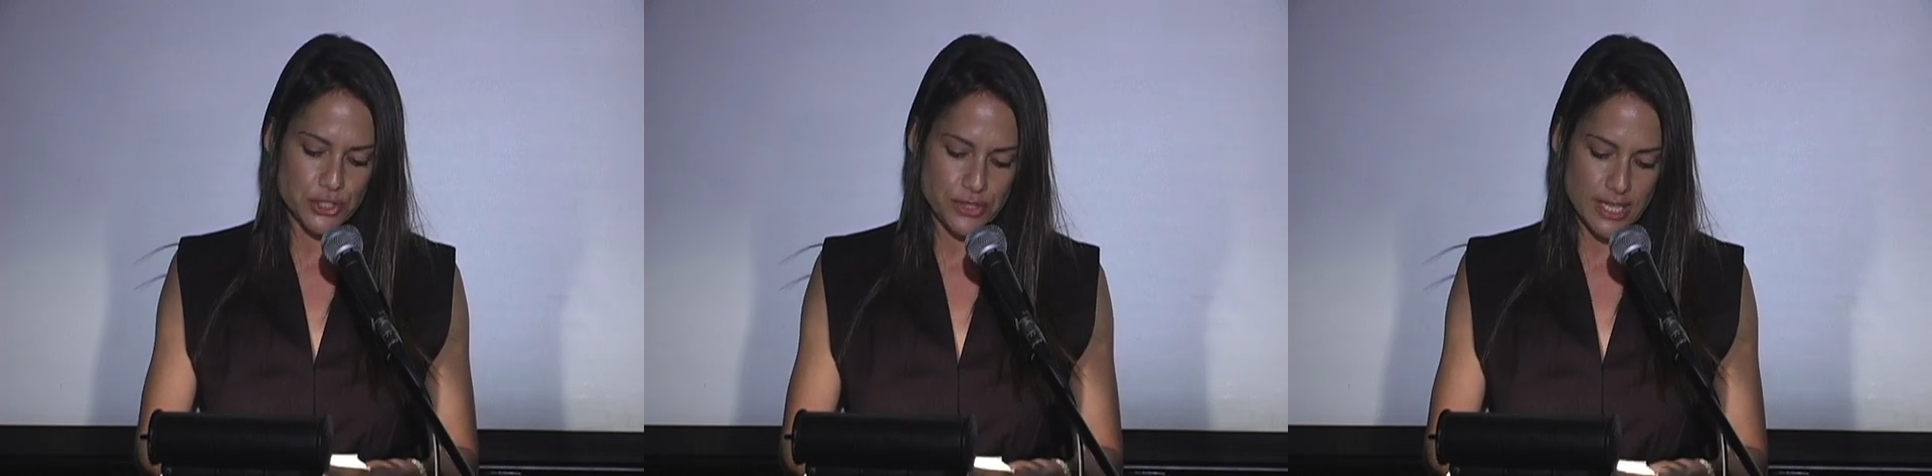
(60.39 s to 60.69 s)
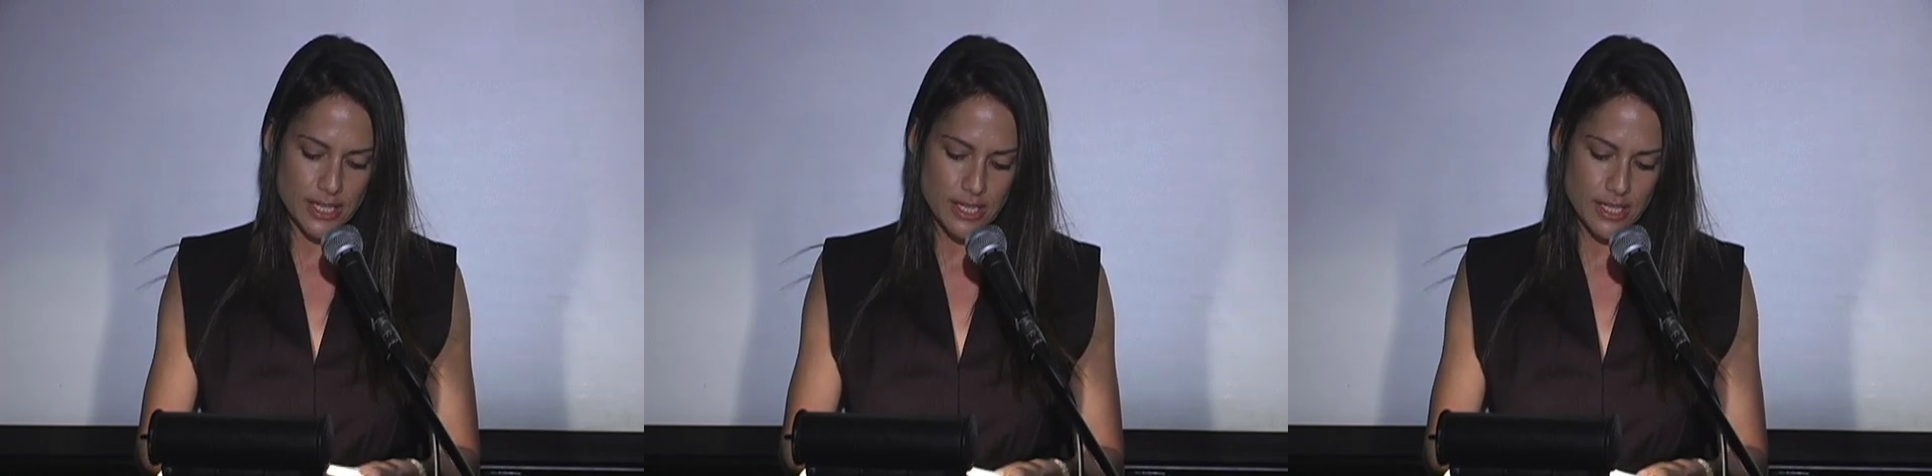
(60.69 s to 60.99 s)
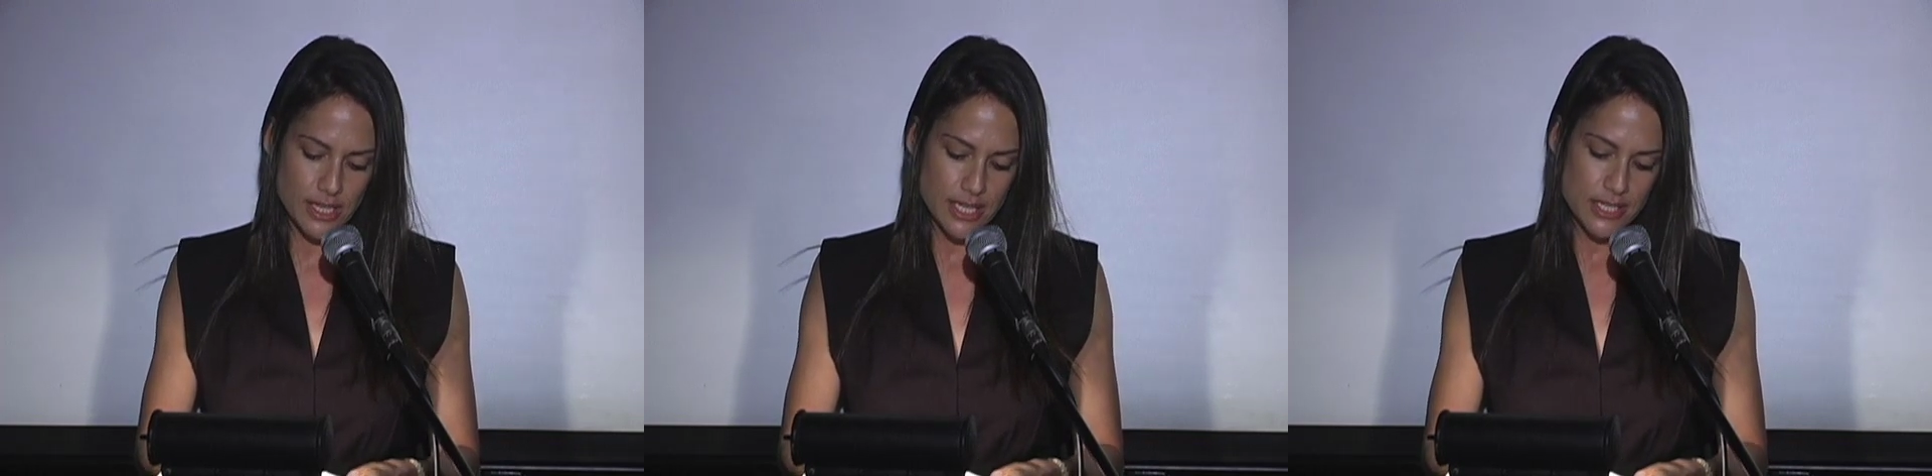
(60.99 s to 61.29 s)
drink.
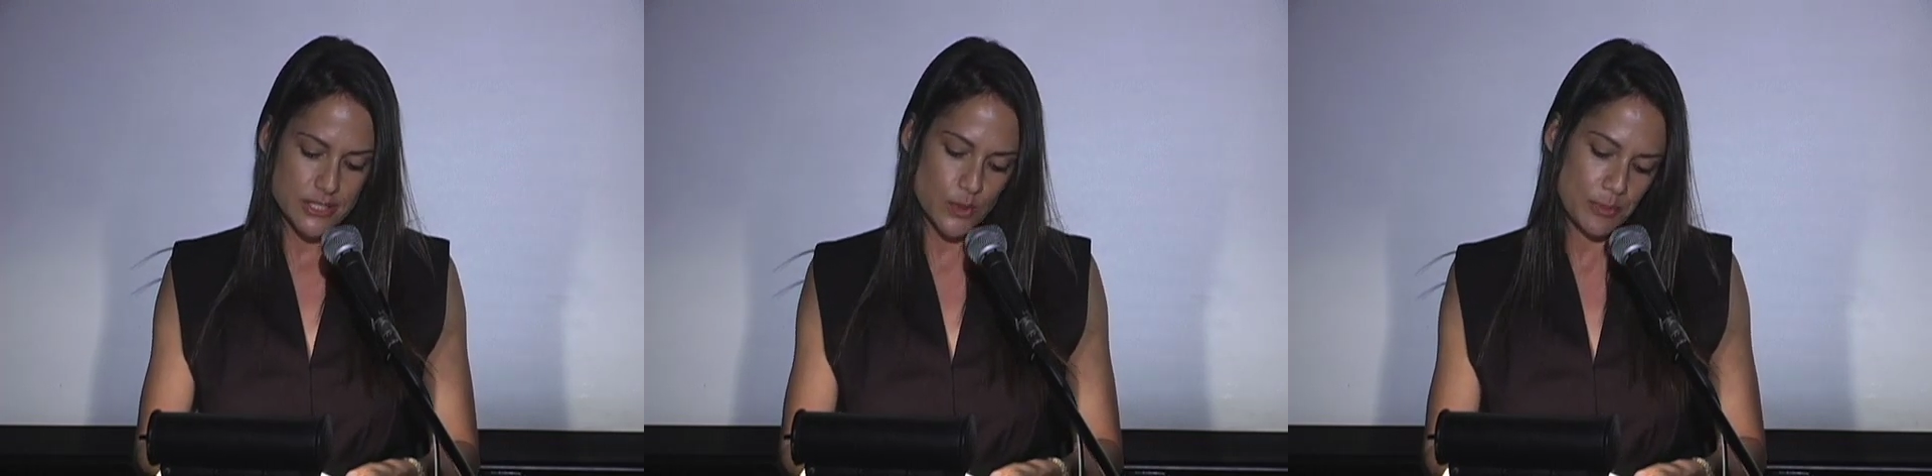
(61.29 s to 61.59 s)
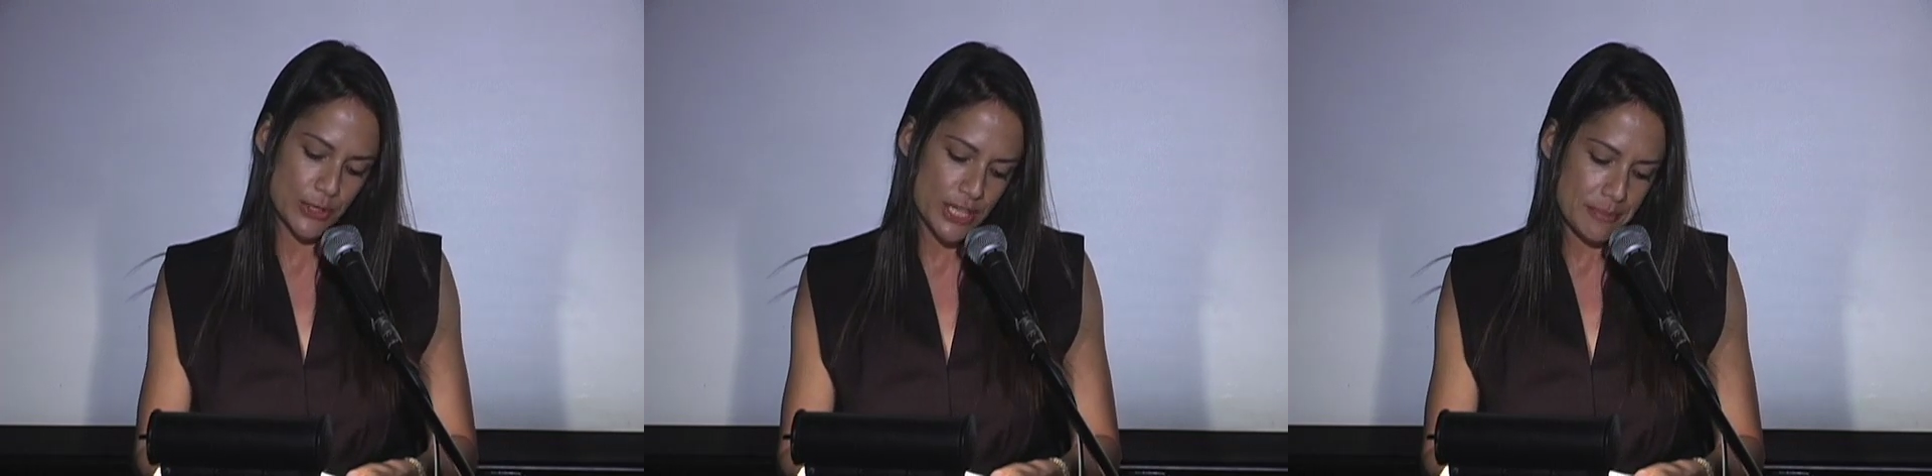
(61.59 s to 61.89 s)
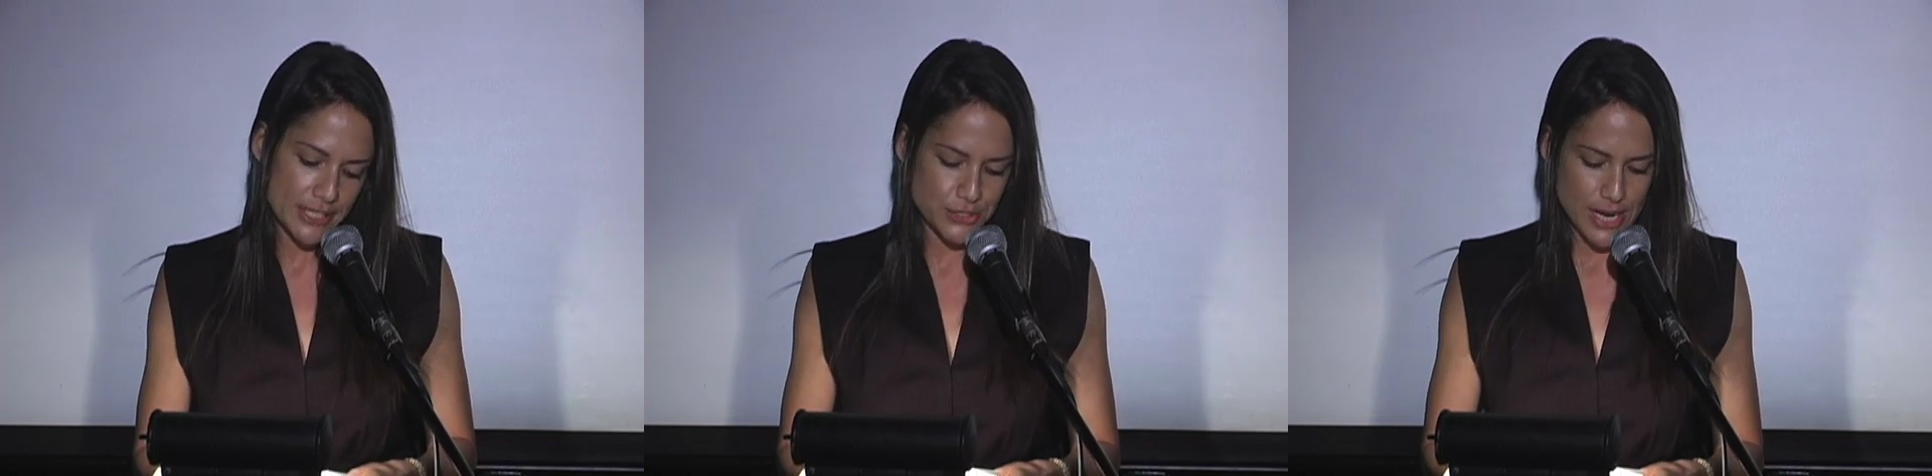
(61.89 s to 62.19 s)
So he pulled up
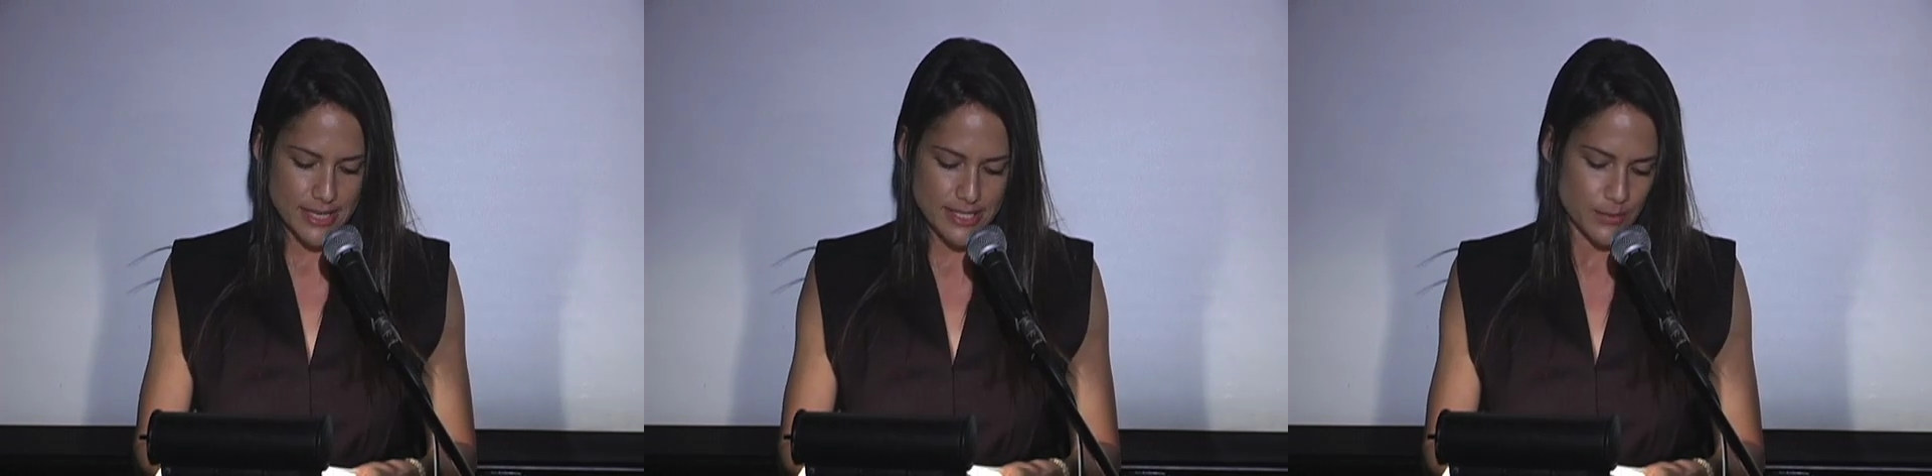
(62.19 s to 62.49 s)
my dress.